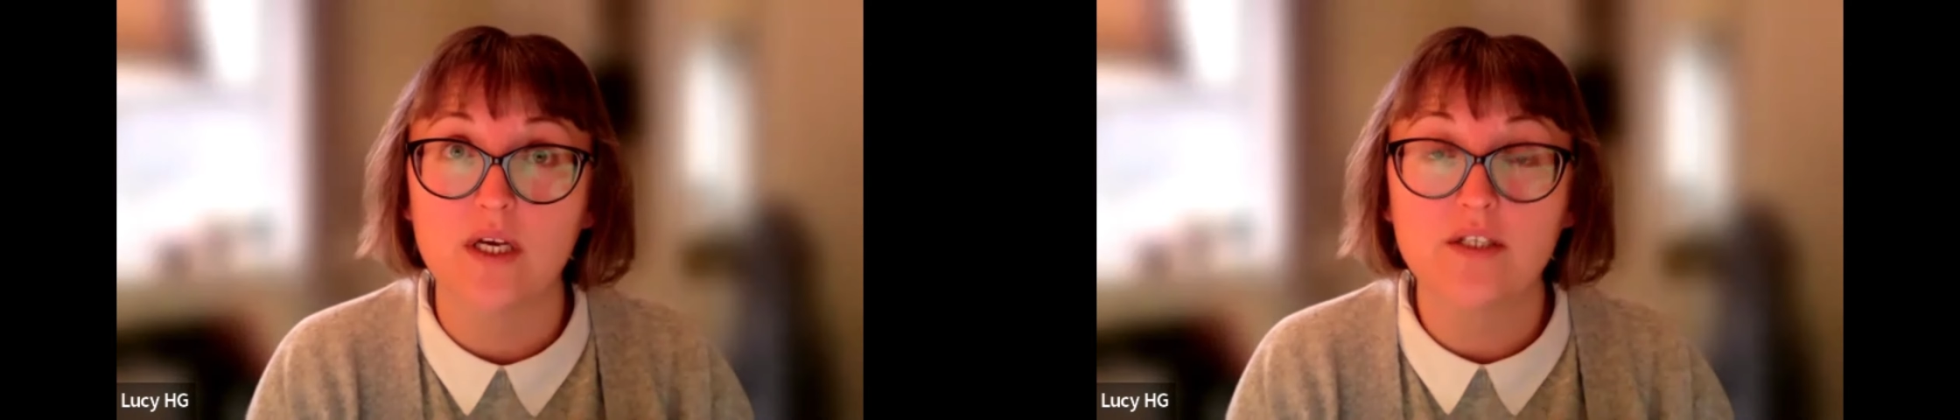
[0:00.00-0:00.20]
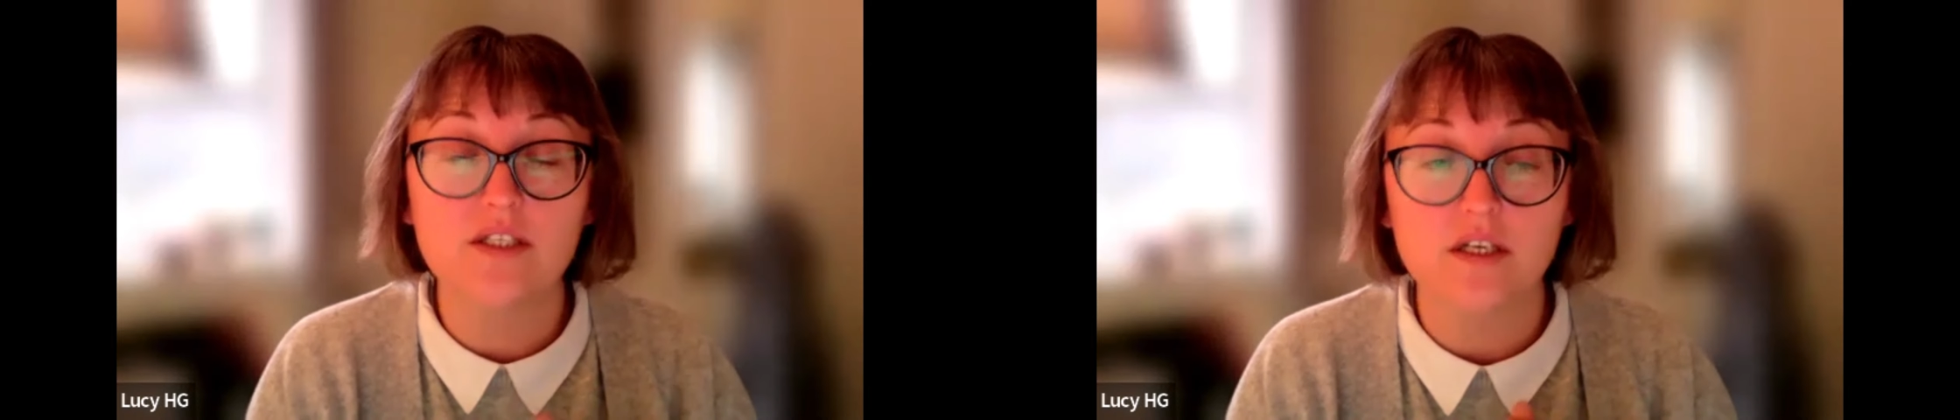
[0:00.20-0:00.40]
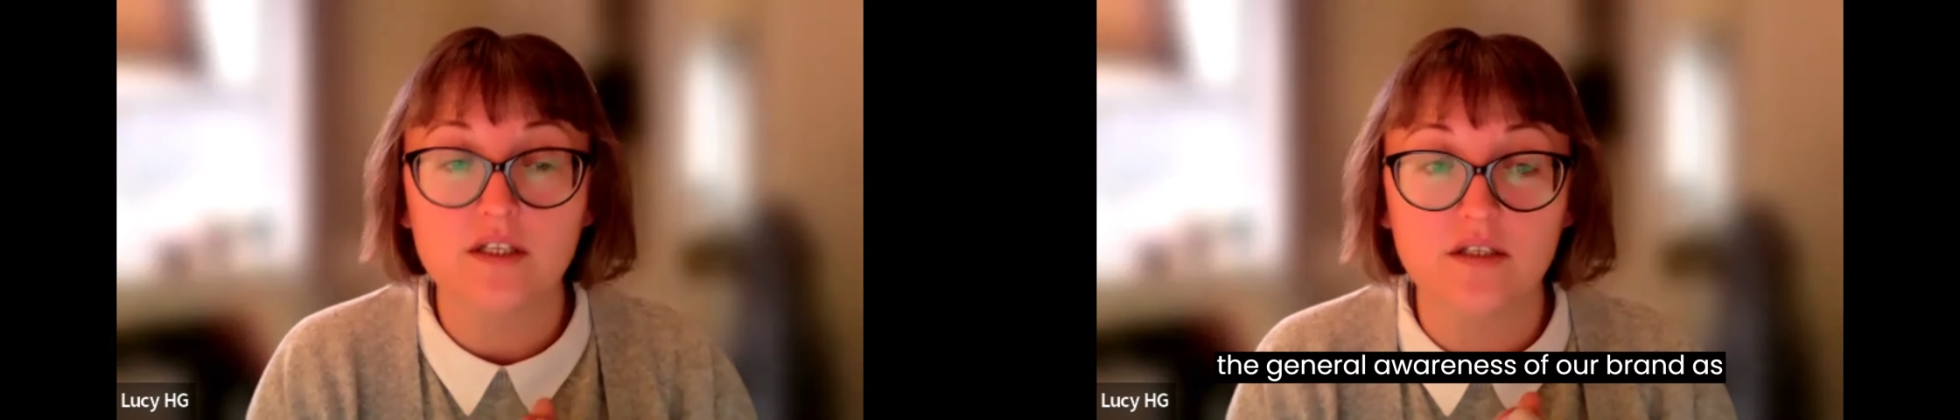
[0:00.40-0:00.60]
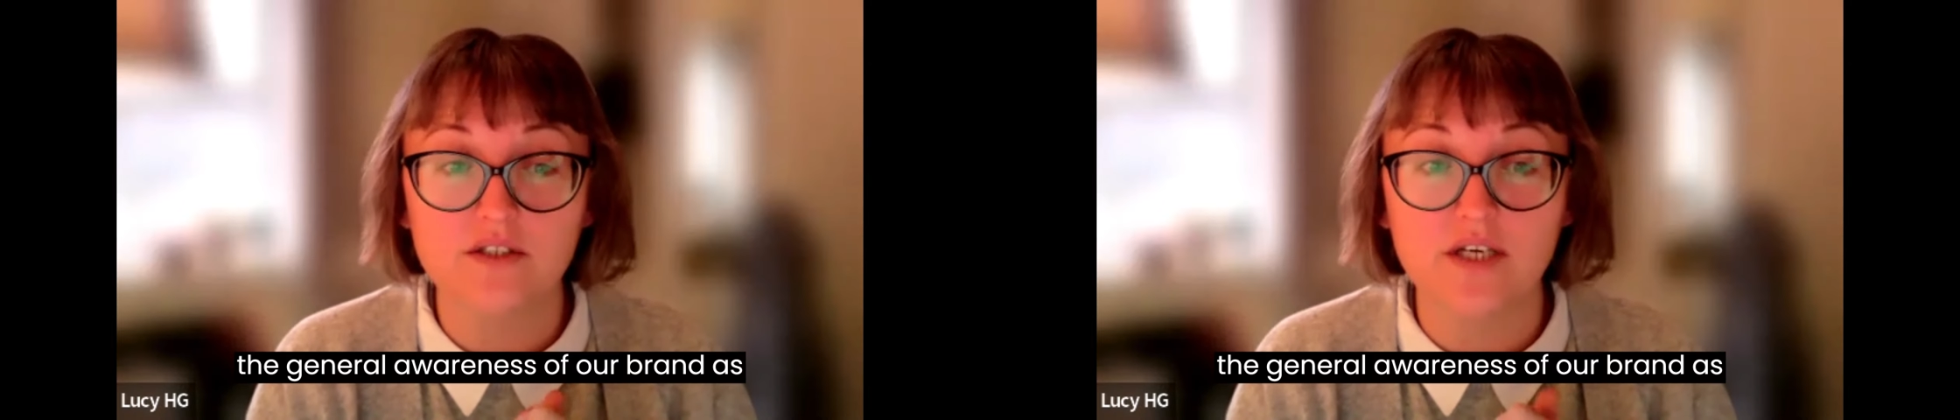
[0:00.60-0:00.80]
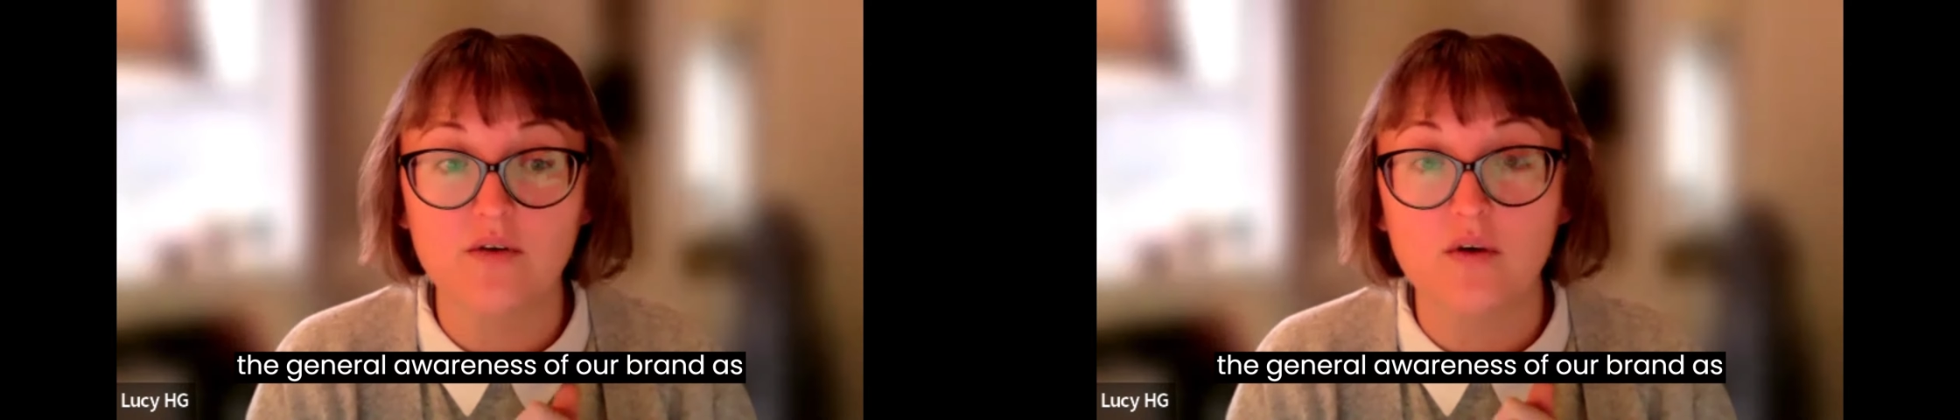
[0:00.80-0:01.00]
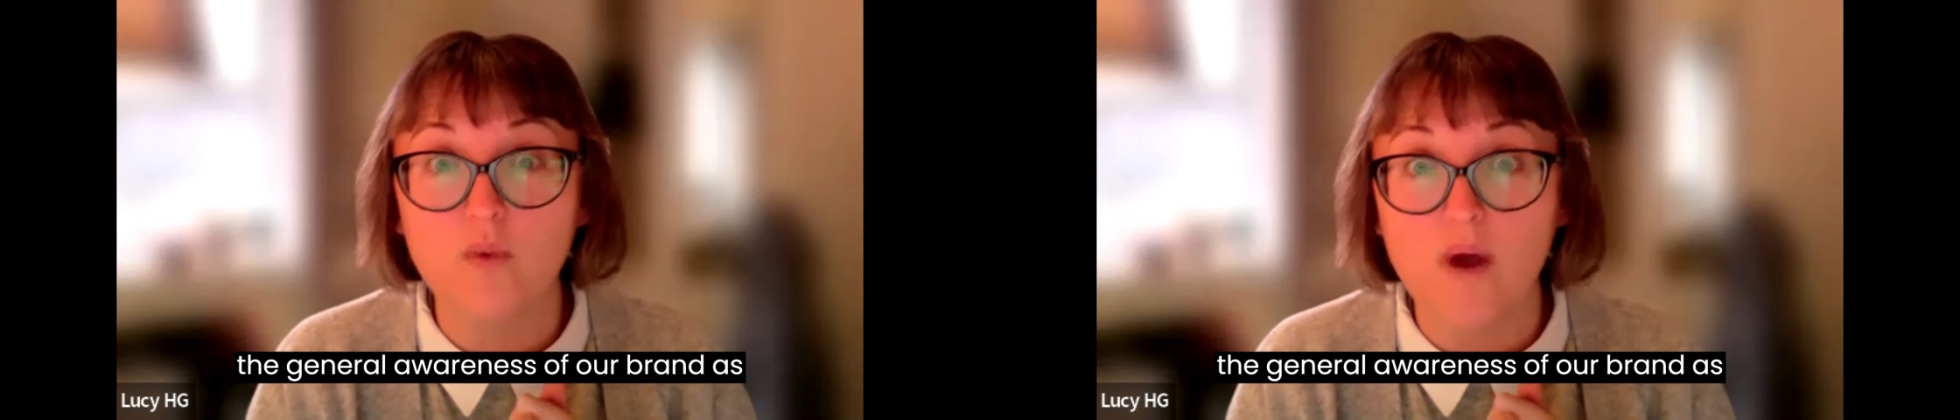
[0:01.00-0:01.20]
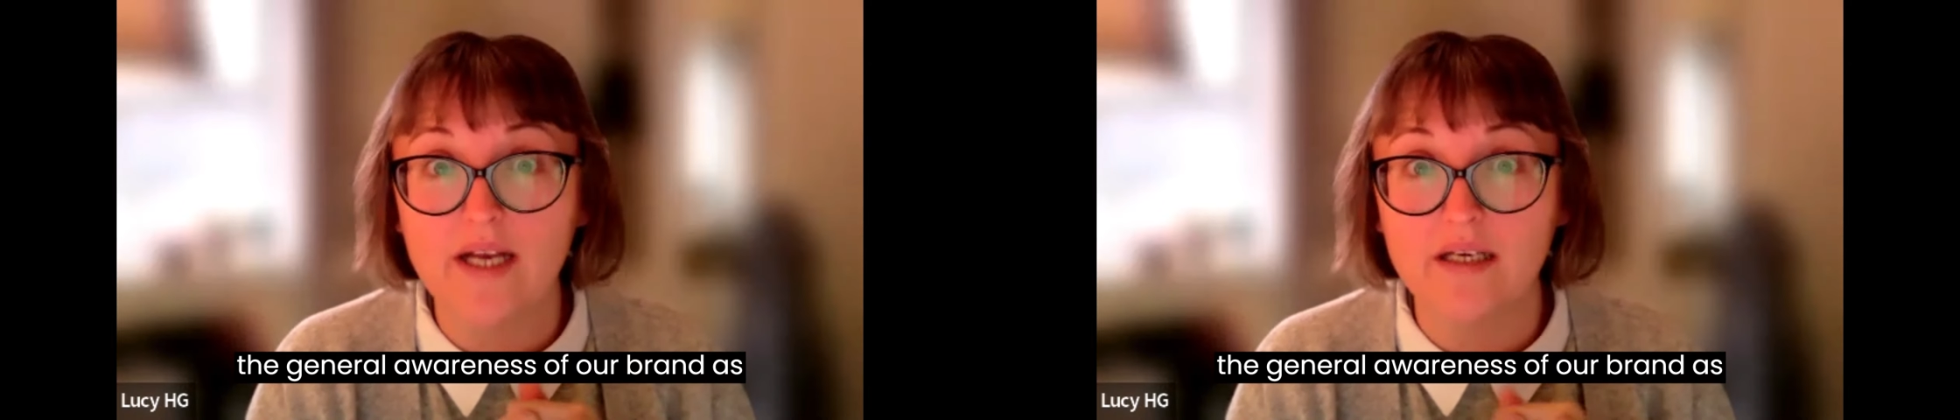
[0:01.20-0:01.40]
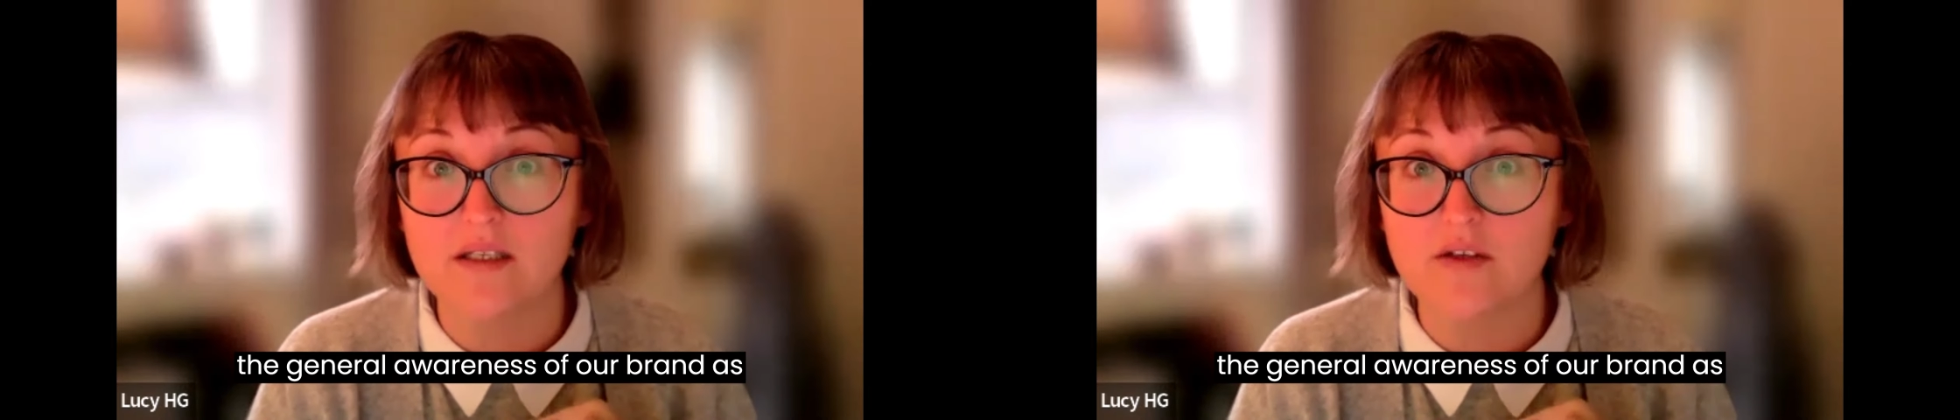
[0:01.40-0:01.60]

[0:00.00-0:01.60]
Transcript: just like the general awareness